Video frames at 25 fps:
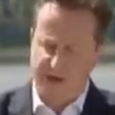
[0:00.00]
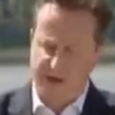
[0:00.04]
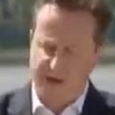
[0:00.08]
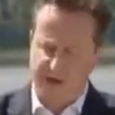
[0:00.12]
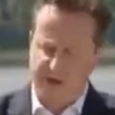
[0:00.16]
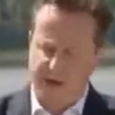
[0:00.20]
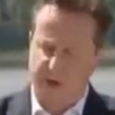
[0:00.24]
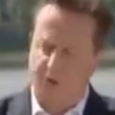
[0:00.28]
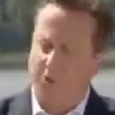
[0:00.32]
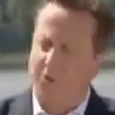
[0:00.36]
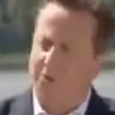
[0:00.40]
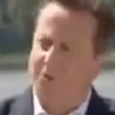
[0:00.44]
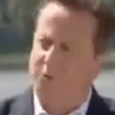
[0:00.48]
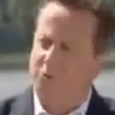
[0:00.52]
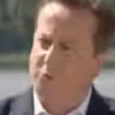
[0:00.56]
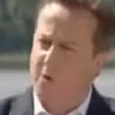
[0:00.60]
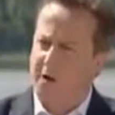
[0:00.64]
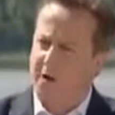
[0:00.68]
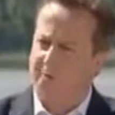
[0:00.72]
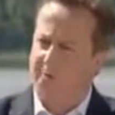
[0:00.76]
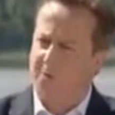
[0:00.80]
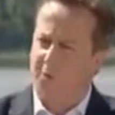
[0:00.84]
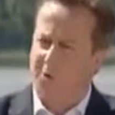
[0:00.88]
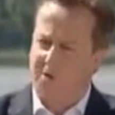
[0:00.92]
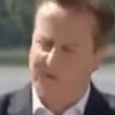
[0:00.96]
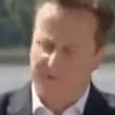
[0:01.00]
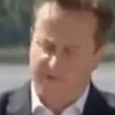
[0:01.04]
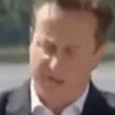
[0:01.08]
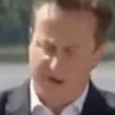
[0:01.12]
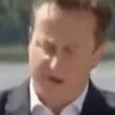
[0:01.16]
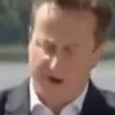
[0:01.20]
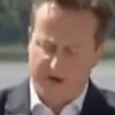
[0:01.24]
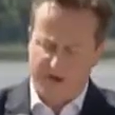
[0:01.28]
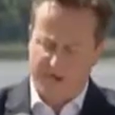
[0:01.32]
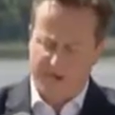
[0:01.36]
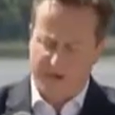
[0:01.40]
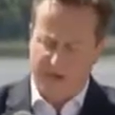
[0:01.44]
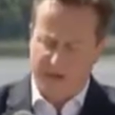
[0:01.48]
with almost
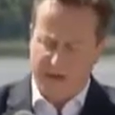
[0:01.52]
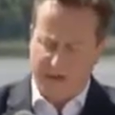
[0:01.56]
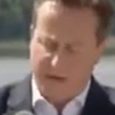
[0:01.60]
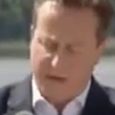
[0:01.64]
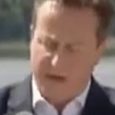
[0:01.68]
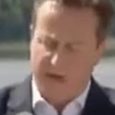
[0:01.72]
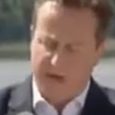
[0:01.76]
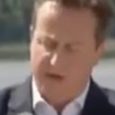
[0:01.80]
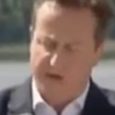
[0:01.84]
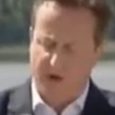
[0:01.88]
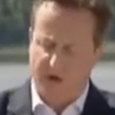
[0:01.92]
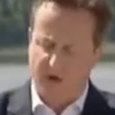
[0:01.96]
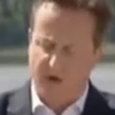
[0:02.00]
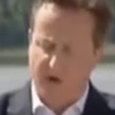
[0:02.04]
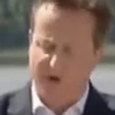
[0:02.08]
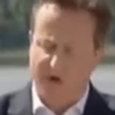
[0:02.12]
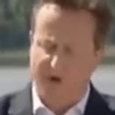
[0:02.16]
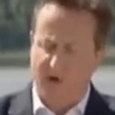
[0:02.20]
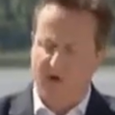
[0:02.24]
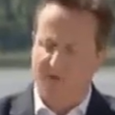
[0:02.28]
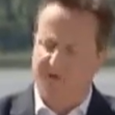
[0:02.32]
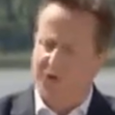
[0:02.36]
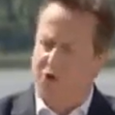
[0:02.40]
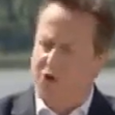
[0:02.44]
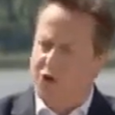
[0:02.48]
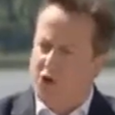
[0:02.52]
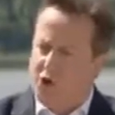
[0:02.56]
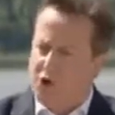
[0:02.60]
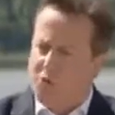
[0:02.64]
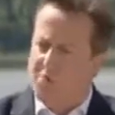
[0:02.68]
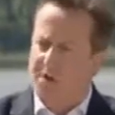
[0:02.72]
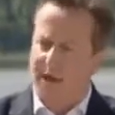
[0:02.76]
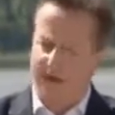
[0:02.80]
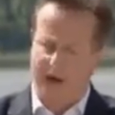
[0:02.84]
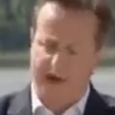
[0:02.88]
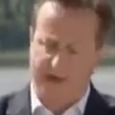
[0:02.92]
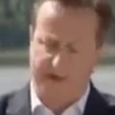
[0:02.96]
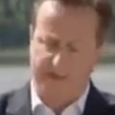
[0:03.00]
$1.5 billion of new
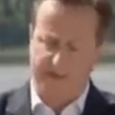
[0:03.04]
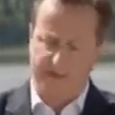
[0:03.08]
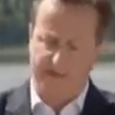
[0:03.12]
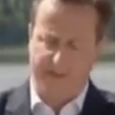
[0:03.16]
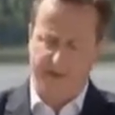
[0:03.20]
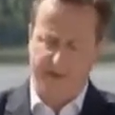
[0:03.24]
money,